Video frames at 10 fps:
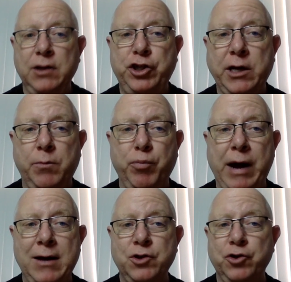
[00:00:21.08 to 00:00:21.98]
check a
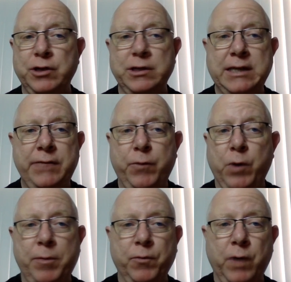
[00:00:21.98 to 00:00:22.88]
browser and just see if
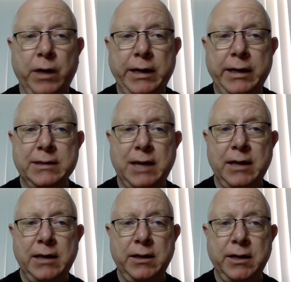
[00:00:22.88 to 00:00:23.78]
we're up and running inside
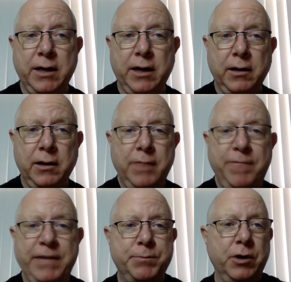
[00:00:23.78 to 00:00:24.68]
the
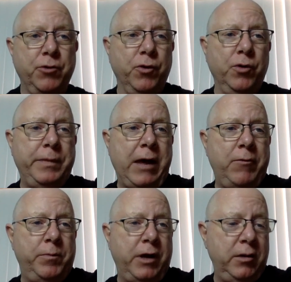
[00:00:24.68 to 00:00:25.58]
Facebook group, that
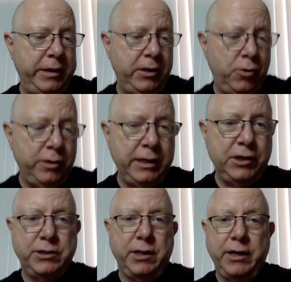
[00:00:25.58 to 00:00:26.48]
would probably be the only thing,
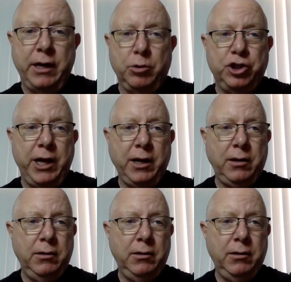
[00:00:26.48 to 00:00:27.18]
just to double check.